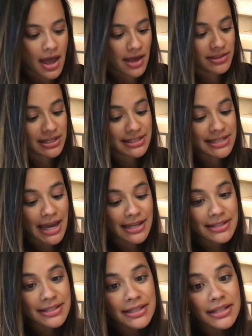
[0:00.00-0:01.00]
And the
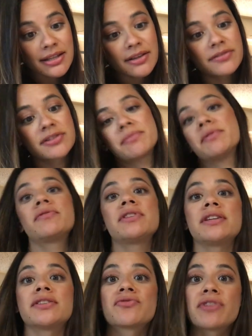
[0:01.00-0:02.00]
intensity of some of
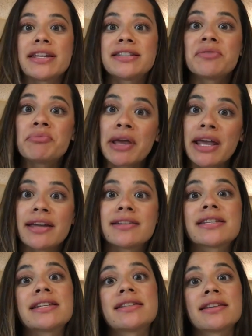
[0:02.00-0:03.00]
these reds and
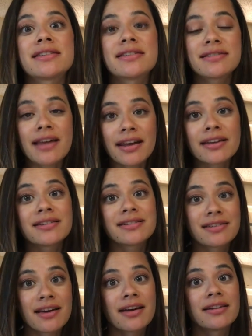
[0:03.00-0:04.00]
pinks is second
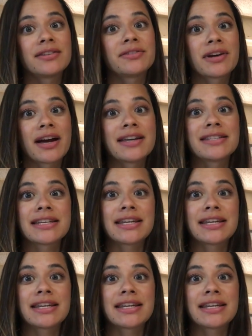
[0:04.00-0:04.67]
to none, you guys.